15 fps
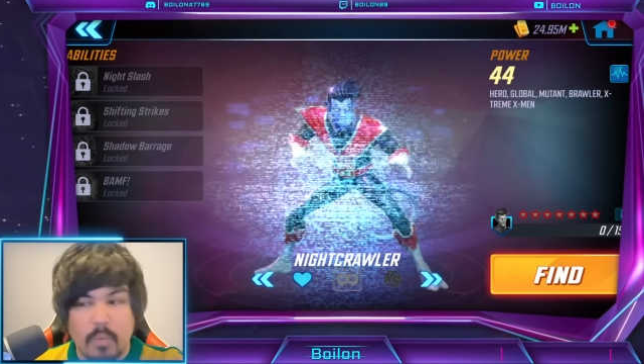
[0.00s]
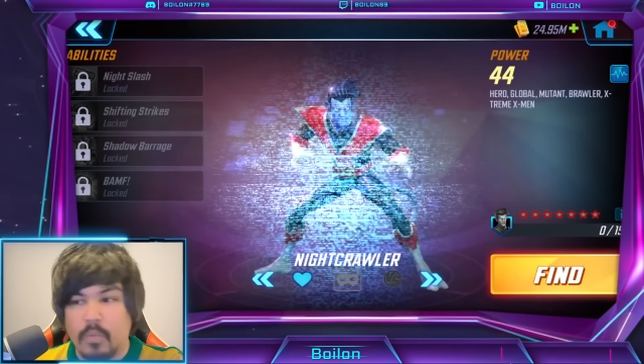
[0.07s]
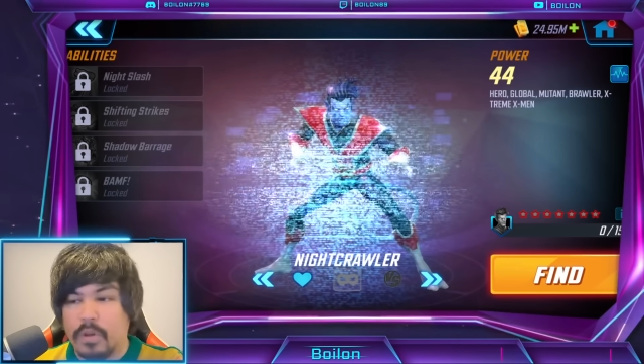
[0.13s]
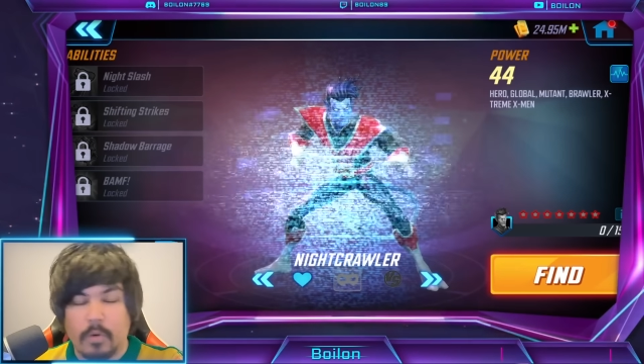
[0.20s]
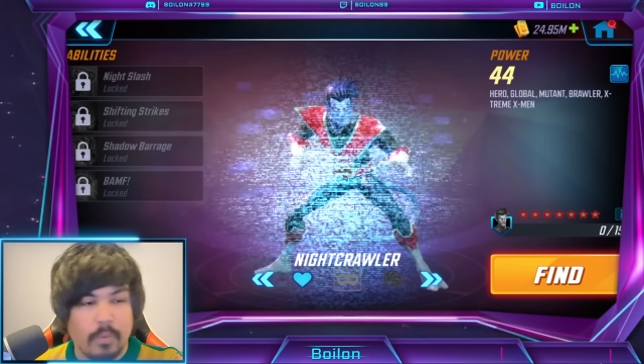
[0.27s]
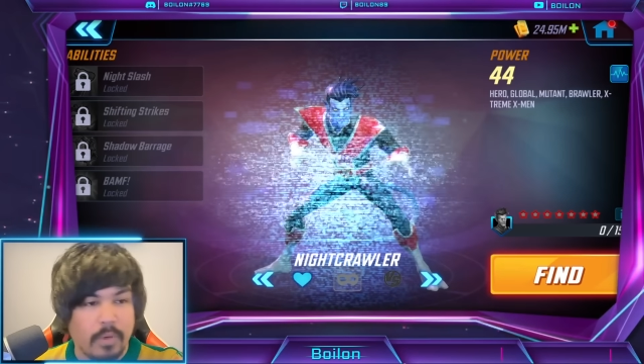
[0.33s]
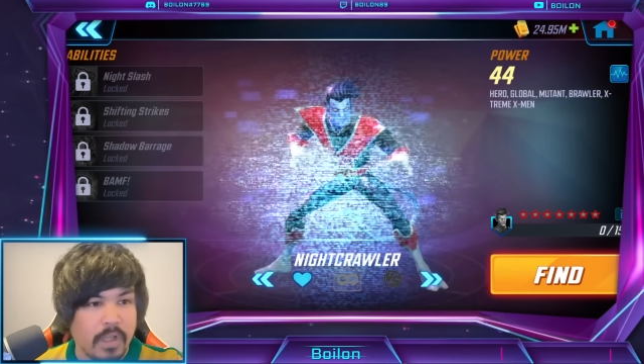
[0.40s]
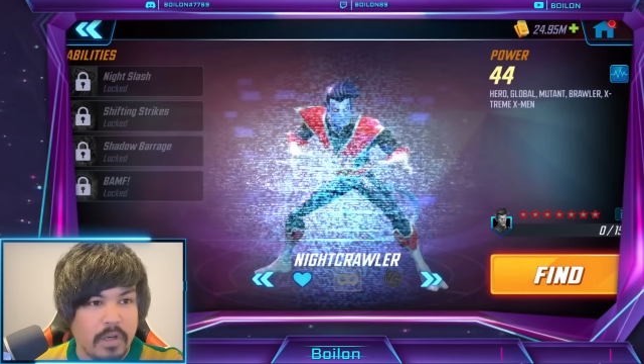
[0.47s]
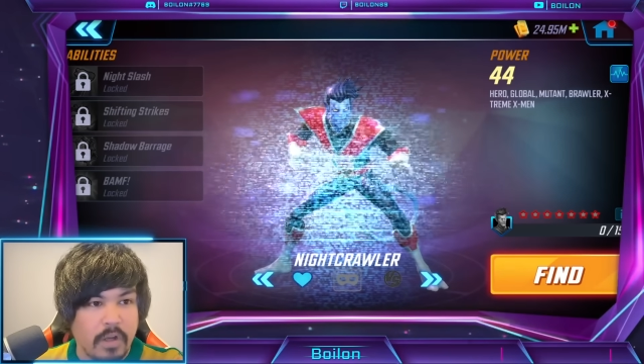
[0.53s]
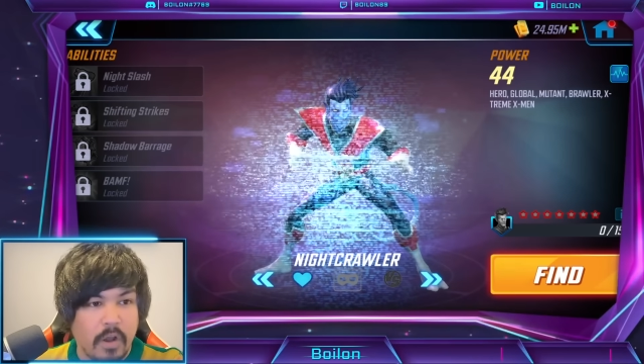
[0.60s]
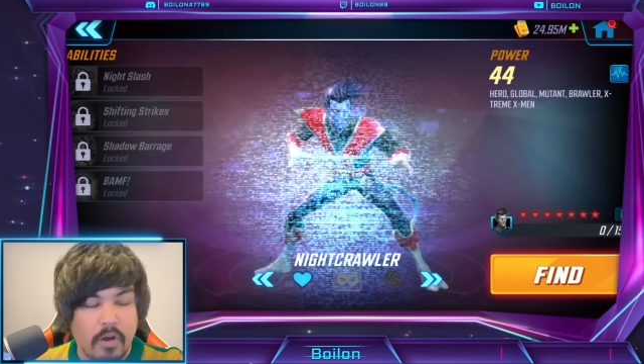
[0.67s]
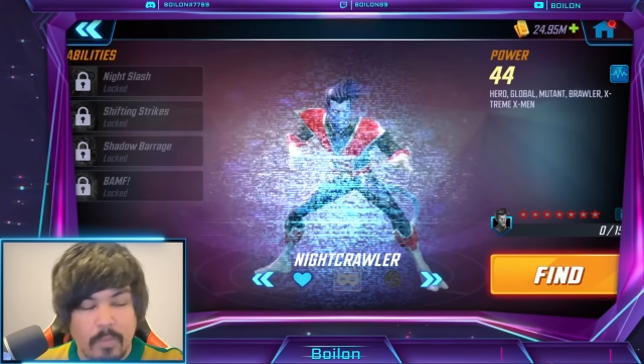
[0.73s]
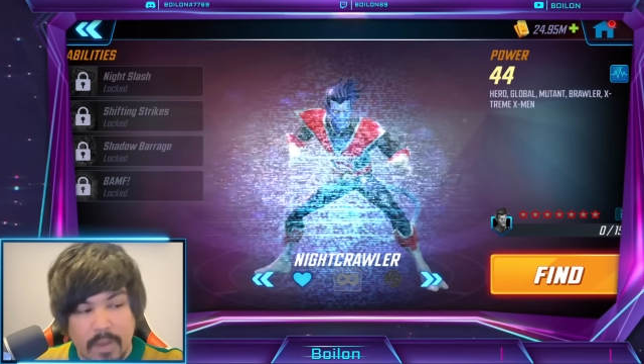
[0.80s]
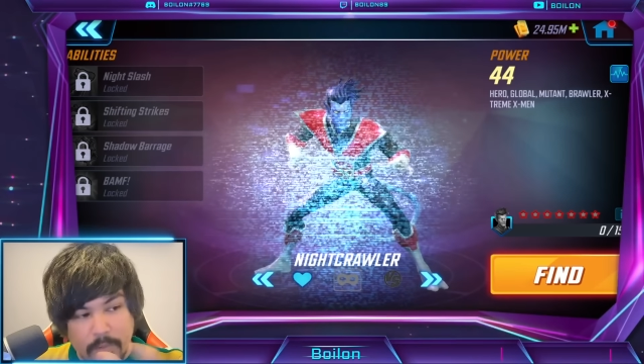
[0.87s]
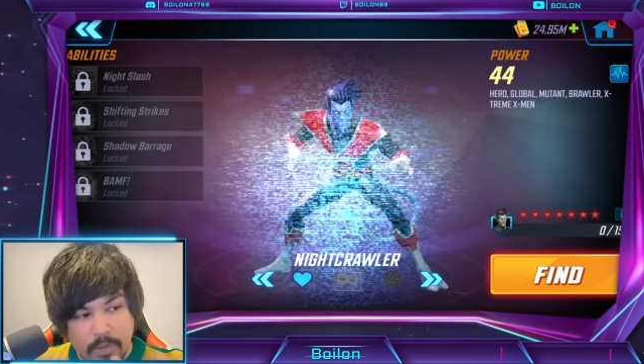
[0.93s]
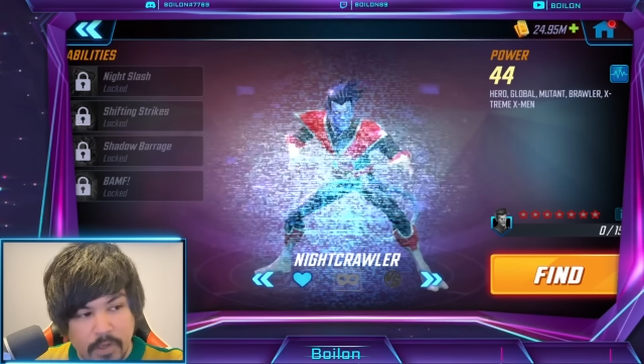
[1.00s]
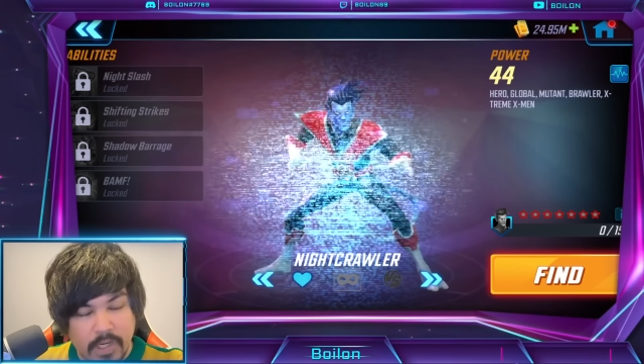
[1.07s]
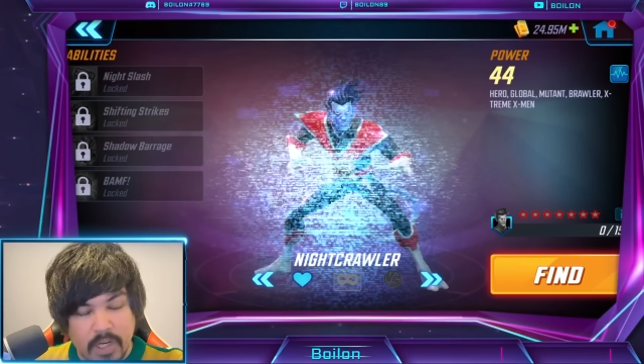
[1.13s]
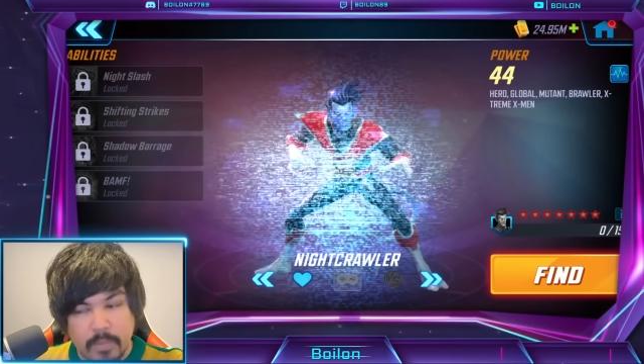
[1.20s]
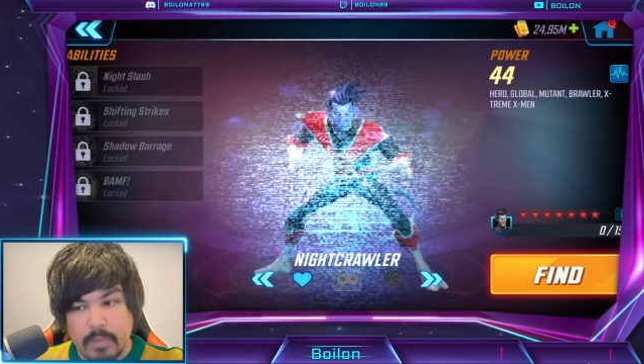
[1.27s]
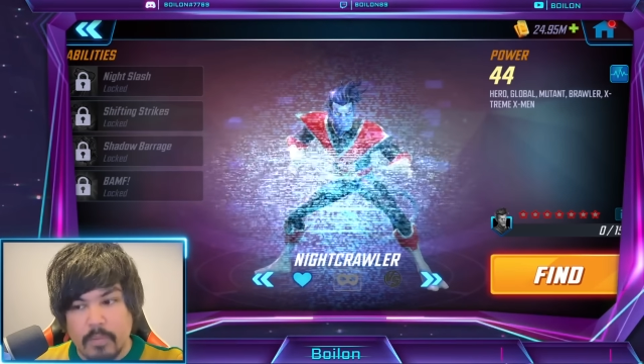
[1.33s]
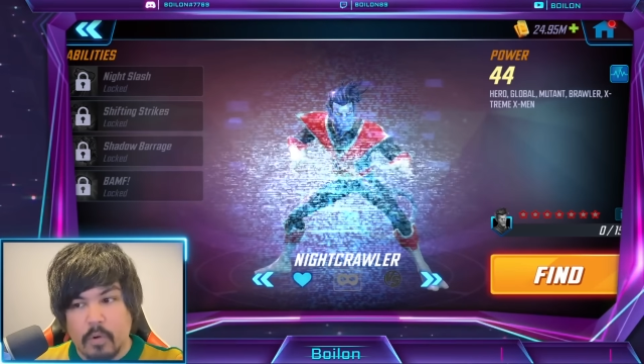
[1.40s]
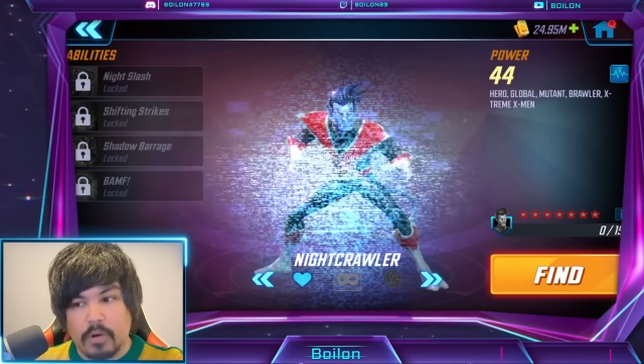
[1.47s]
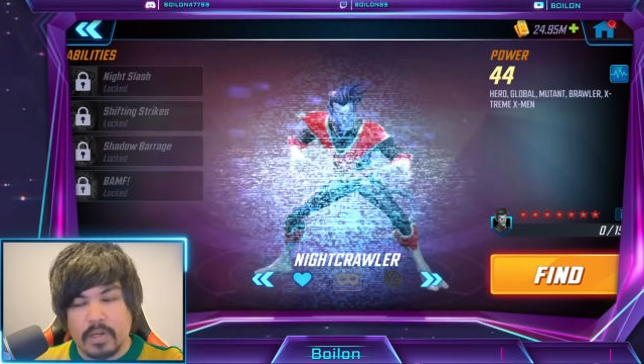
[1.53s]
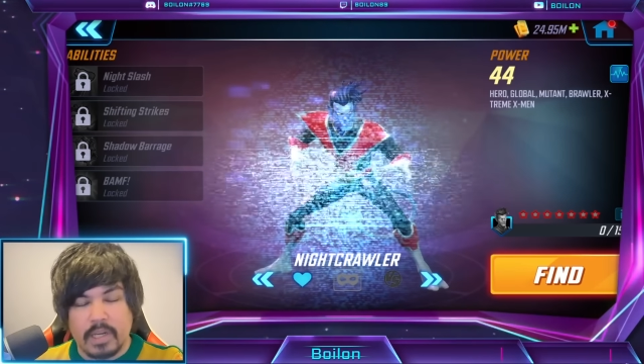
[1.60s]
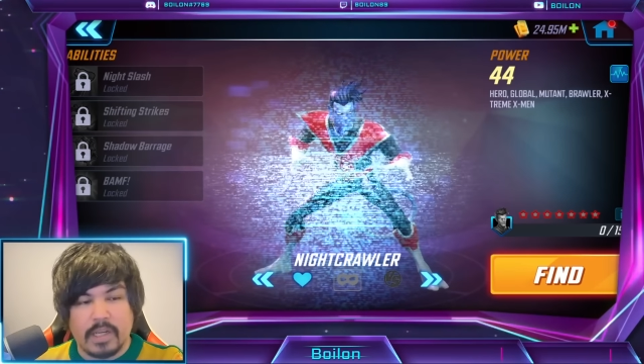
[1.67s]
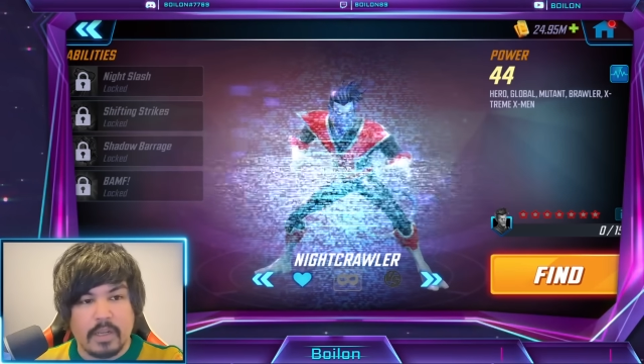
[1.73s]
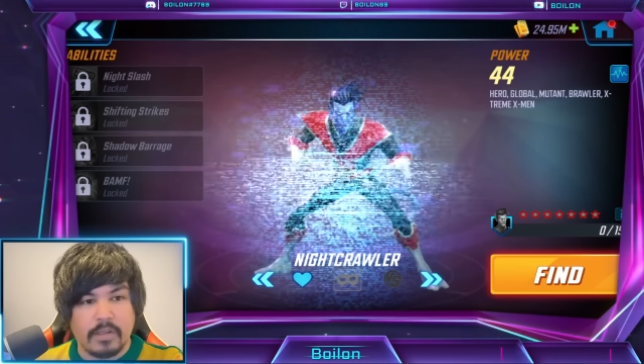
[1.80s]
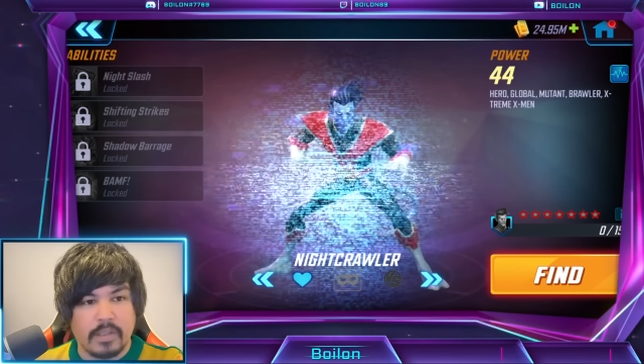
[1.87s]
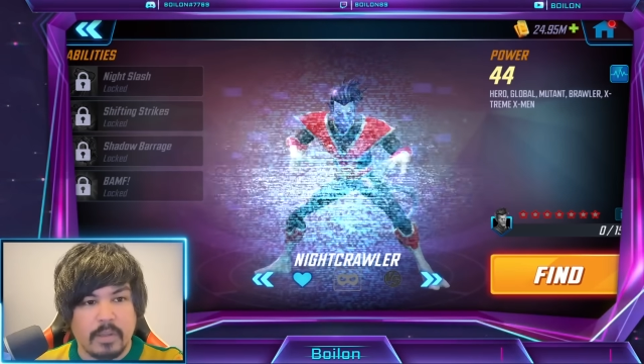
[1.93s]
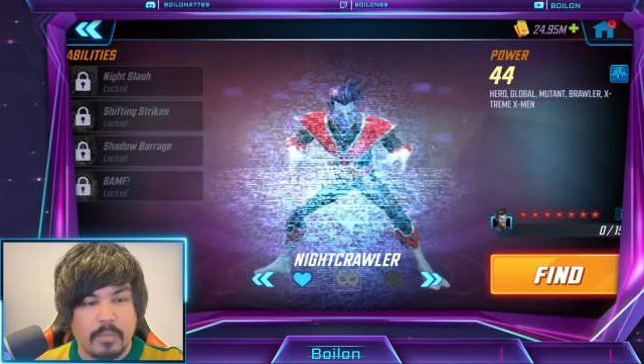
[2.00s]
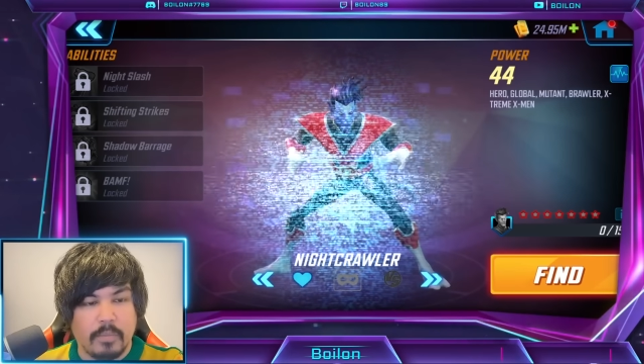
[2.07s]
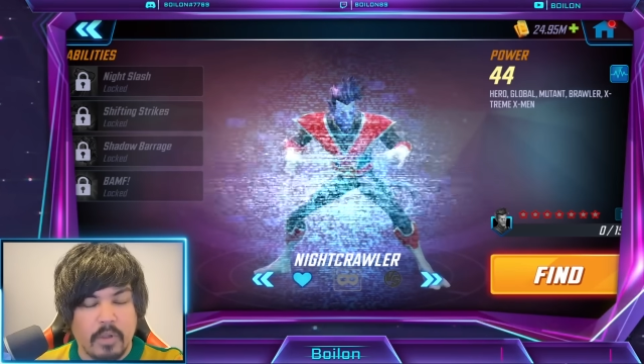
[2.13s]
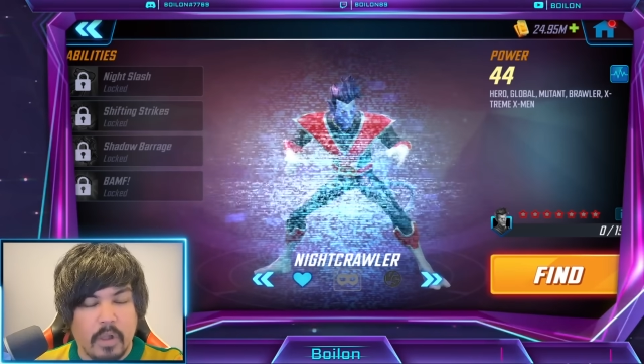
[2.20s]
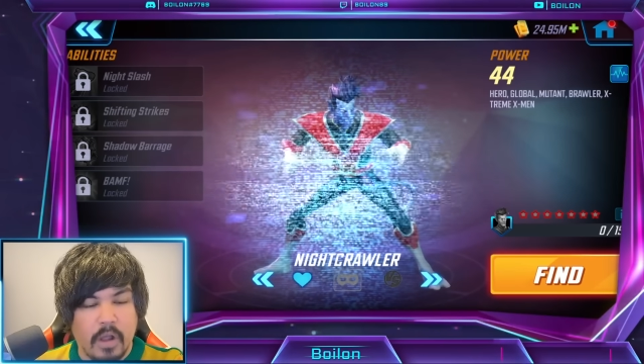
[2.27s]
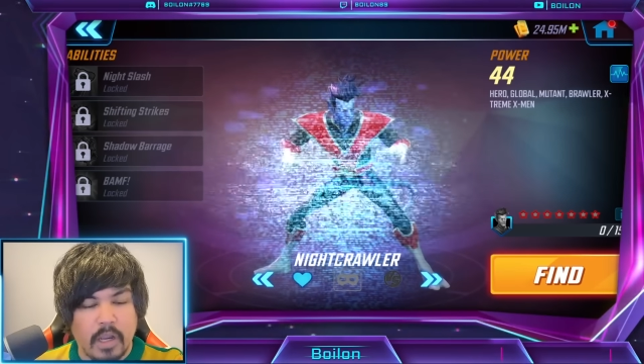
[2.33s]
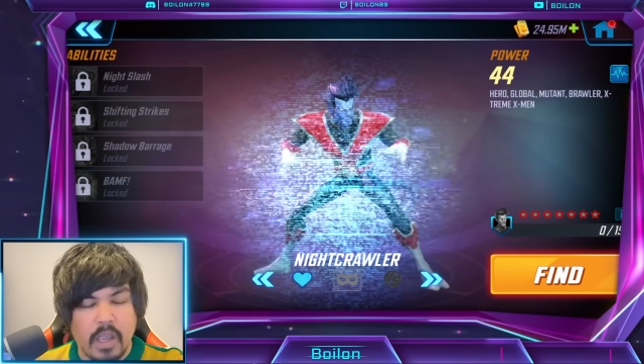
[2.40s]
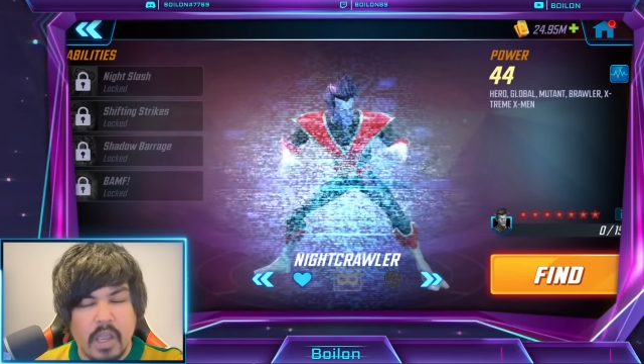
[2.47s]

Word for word: We don't really know. Maybe there's going to be more details in the blog.